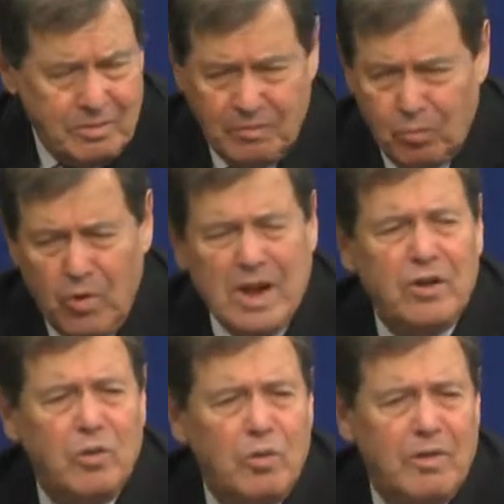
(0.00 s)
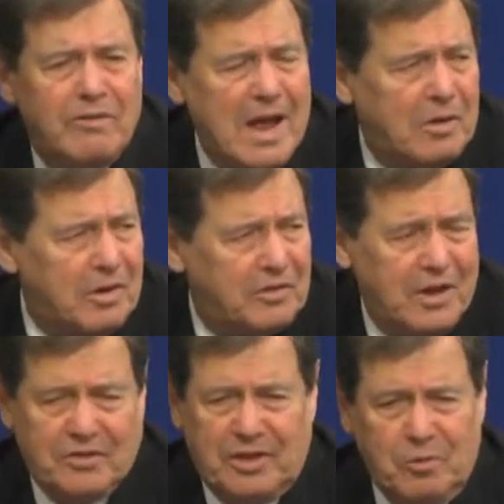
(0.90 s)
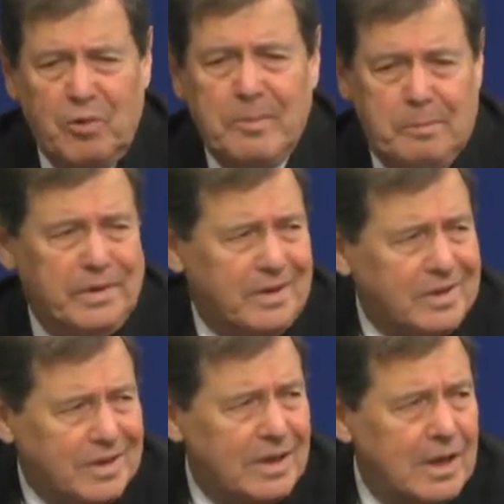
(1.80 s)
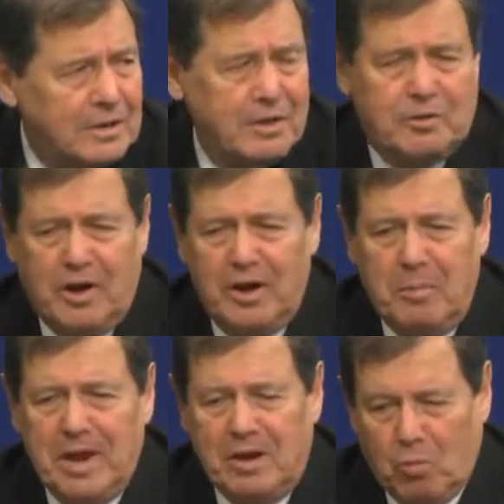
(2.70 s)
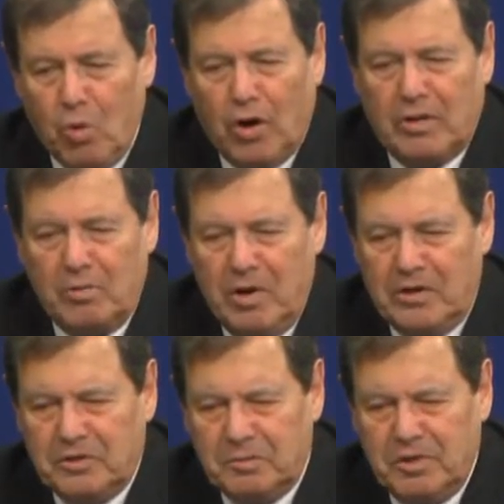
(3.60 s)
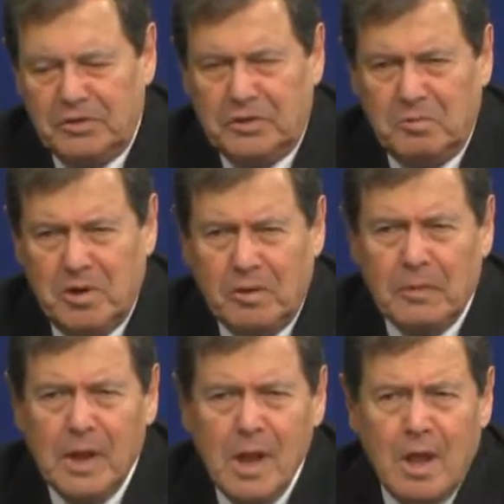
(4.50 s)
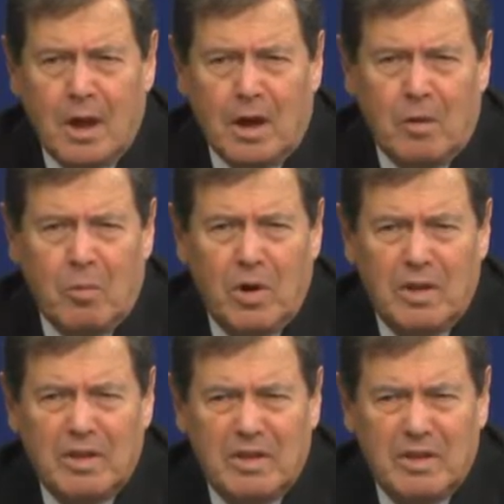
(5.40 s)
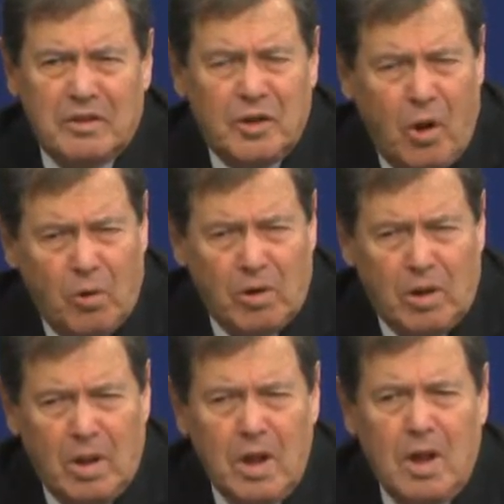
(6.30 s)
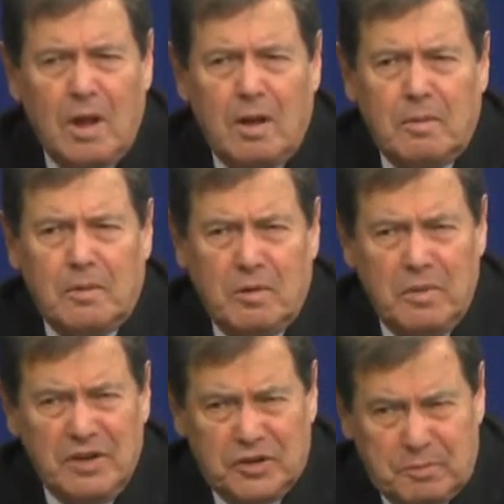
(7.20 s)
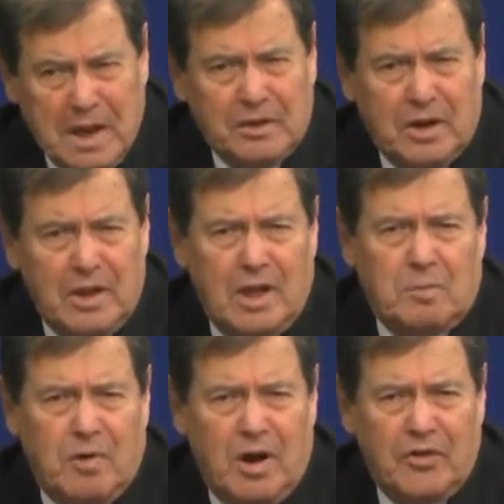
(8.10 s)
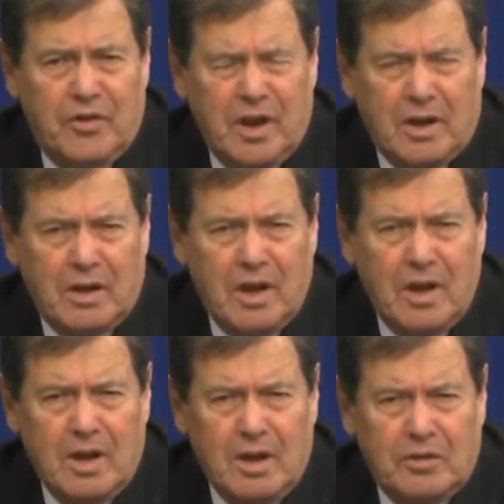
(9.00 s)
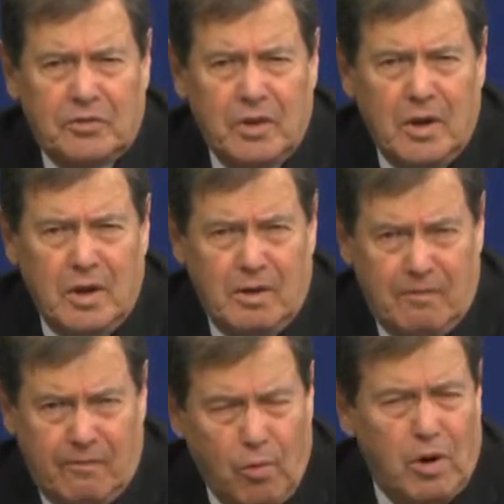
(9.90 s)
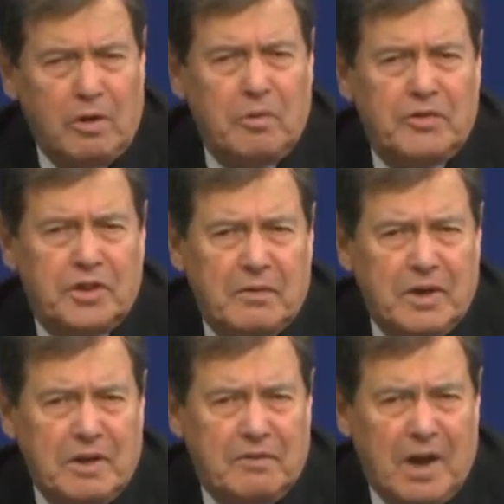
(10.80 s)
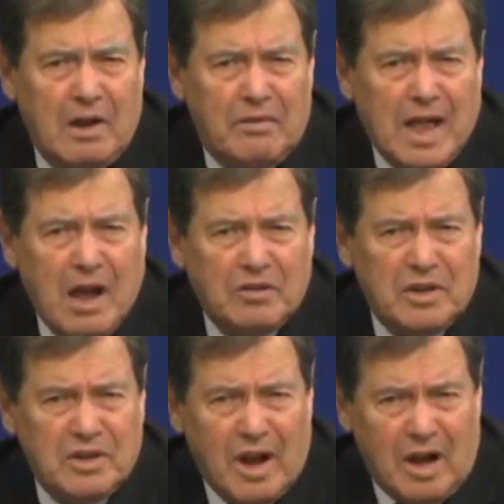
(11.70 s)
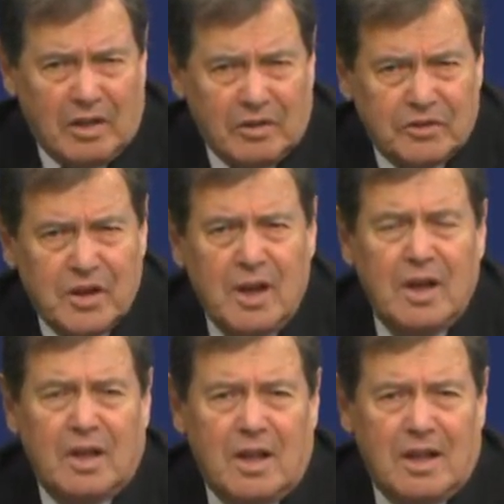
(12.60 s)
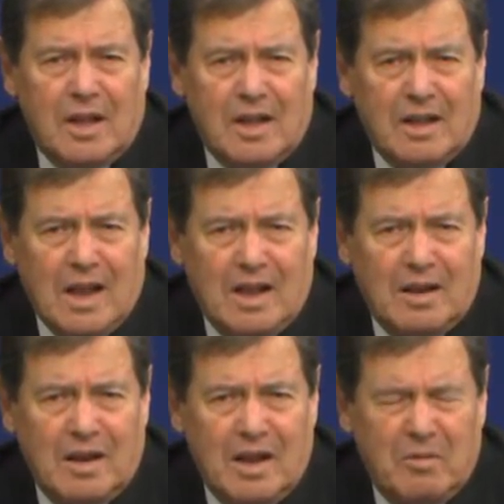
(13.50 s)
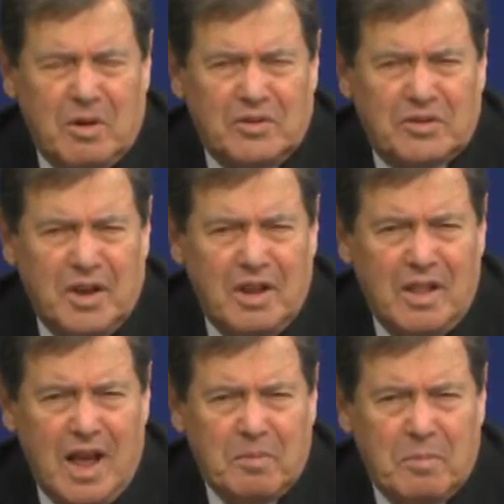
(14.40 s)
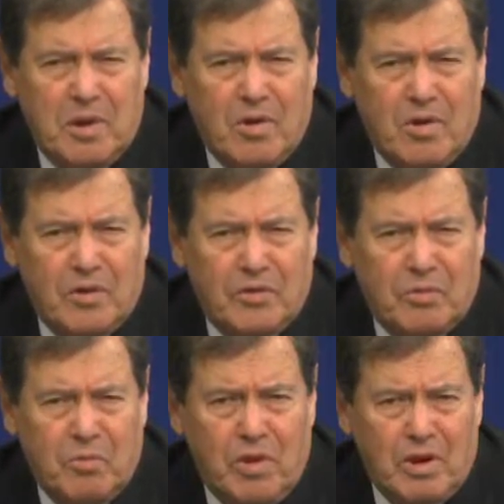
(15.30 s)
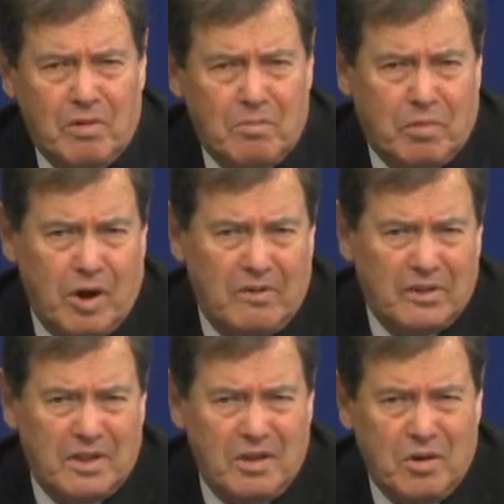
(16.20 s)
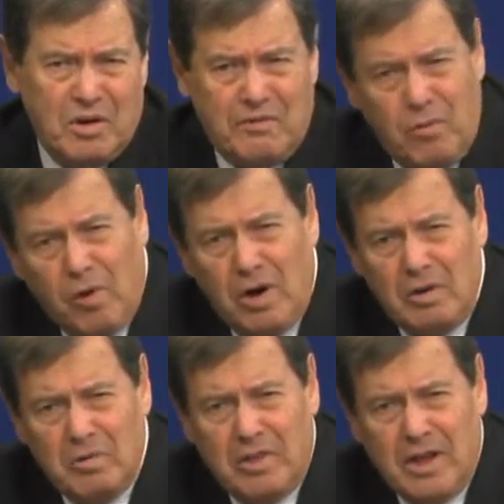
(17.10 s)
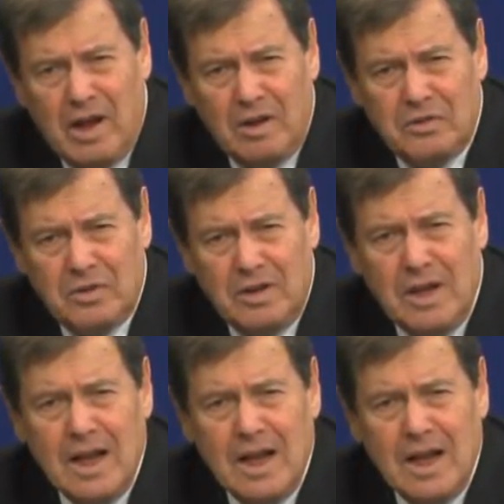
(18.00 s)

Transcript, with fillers: redo the fountain, essentially rebuild it yes. to yeah. try to make it work the way it's supposed to work. Uh, well, the, the total mm-hmm. to be spent on that project is mm-hmm. four hundred seventy-five thousand dollars. Uh, and, and I say that because we had previously heard four hundred thousand